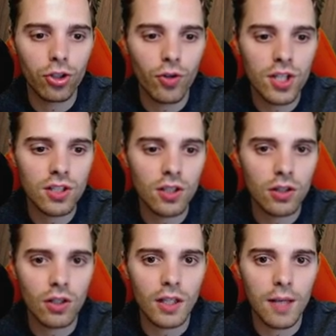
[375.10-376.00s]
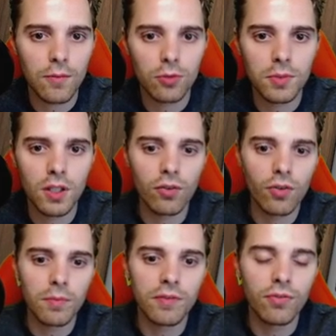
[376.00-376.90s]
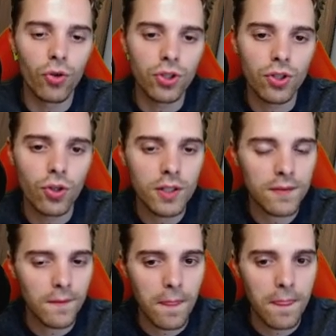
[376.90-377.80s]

Creation. The, the game could be over before you know it.